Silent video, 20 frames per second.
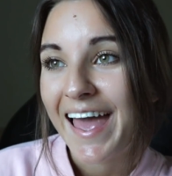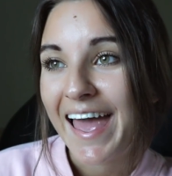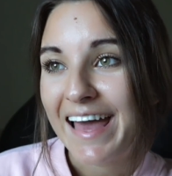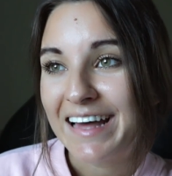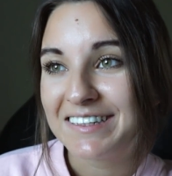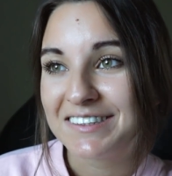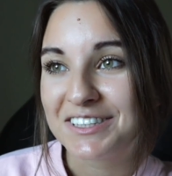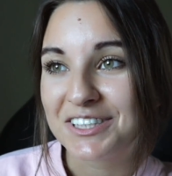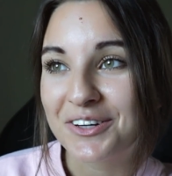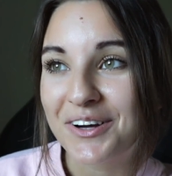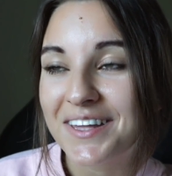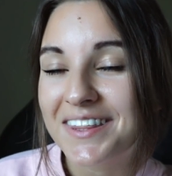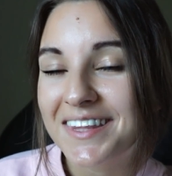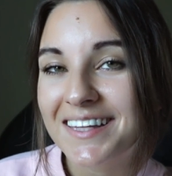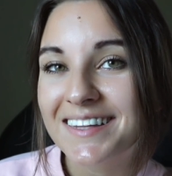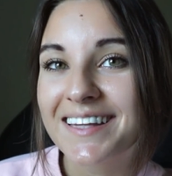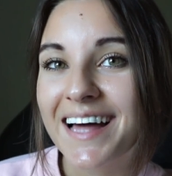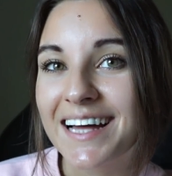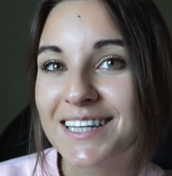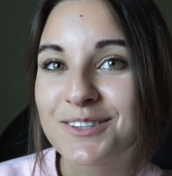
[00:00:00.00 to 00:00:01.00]
And so I
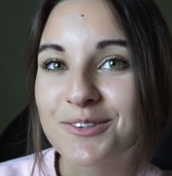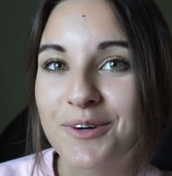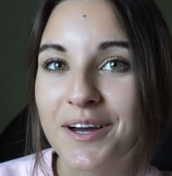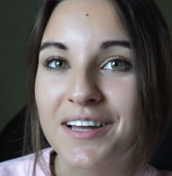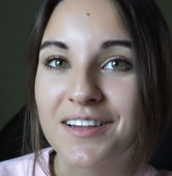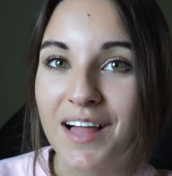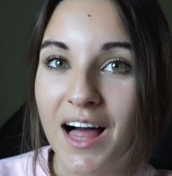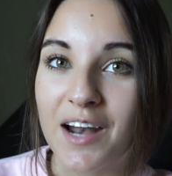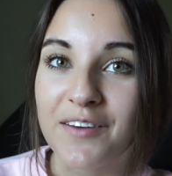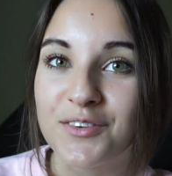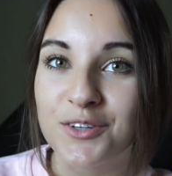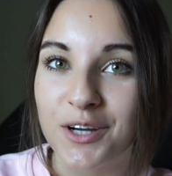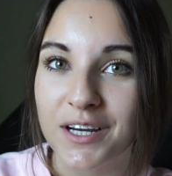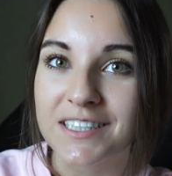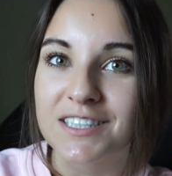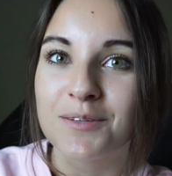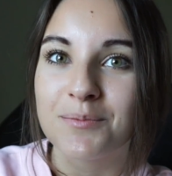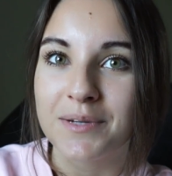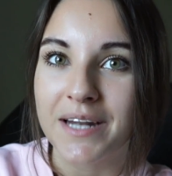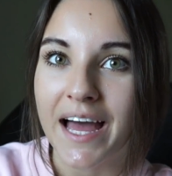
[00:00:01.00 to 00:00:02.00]
think that's why a lot of you
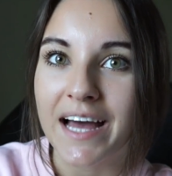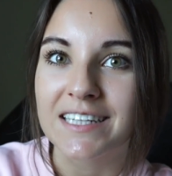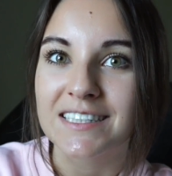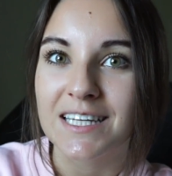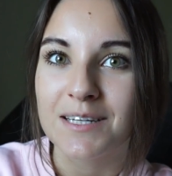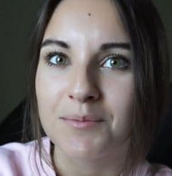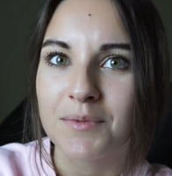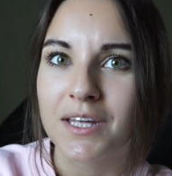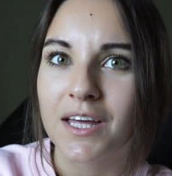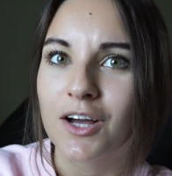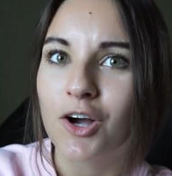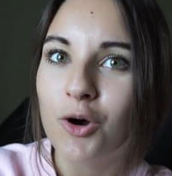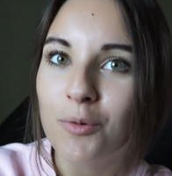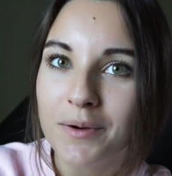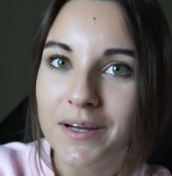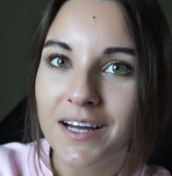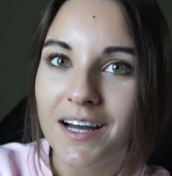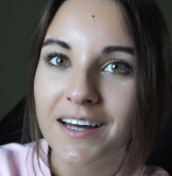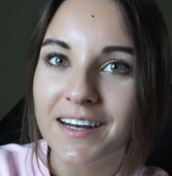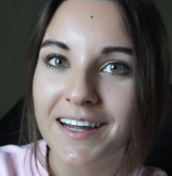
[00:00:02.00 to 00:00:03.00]
guys have been asking me like, oh
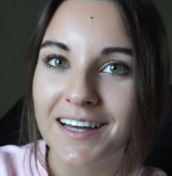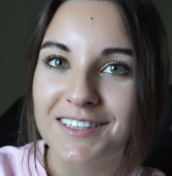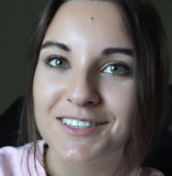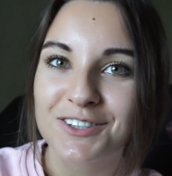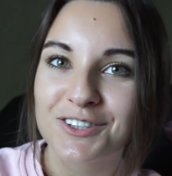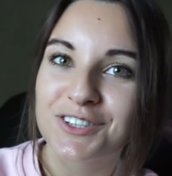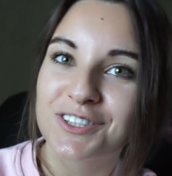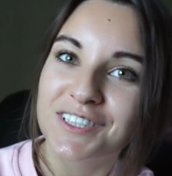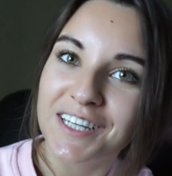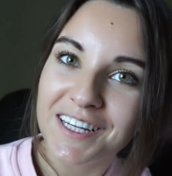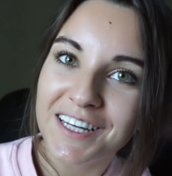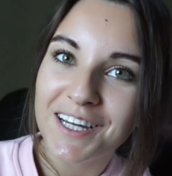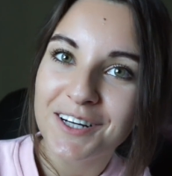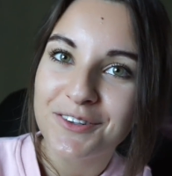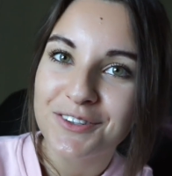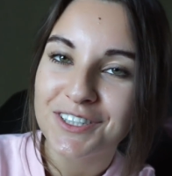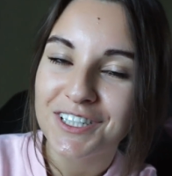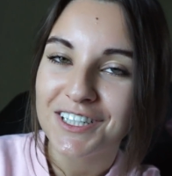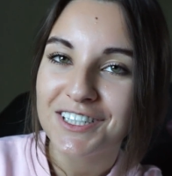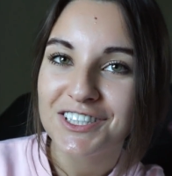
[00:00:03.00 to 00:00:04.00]
my god, has your skincare
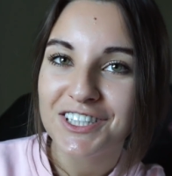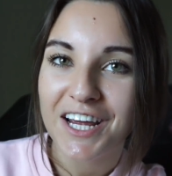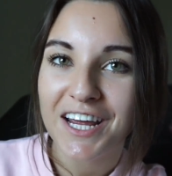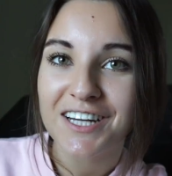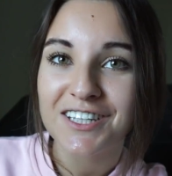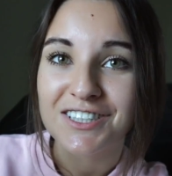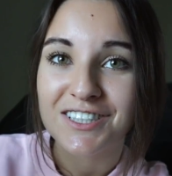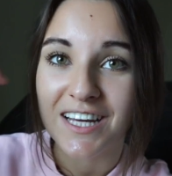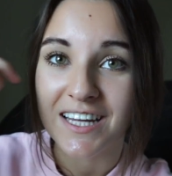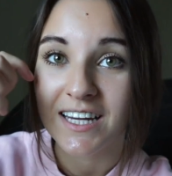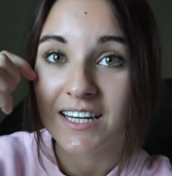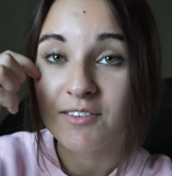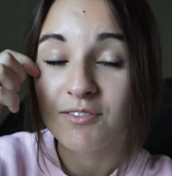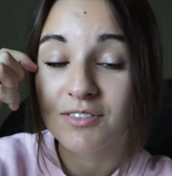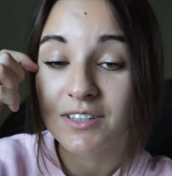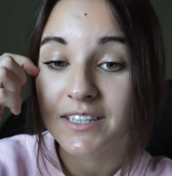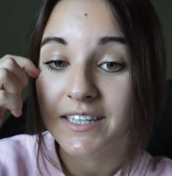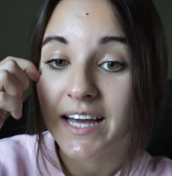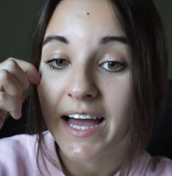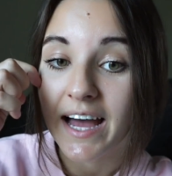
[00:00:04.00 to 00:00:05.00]
routine changed? And it
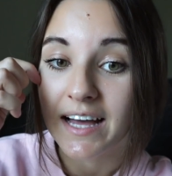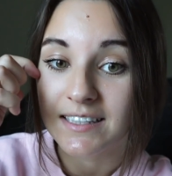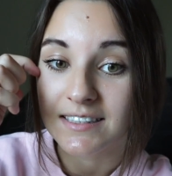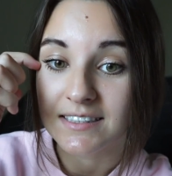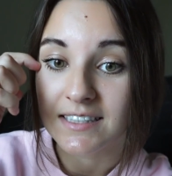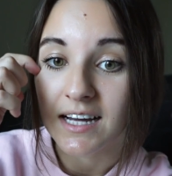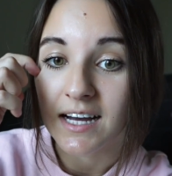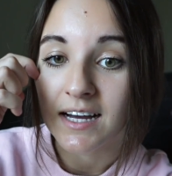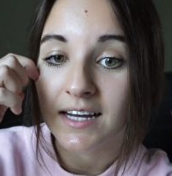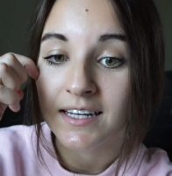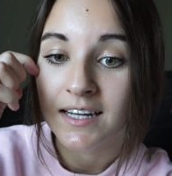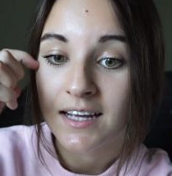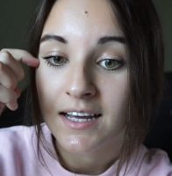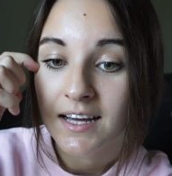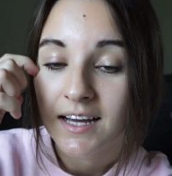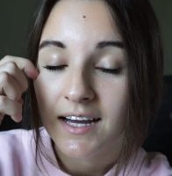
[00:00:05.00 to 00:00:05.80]
really has not.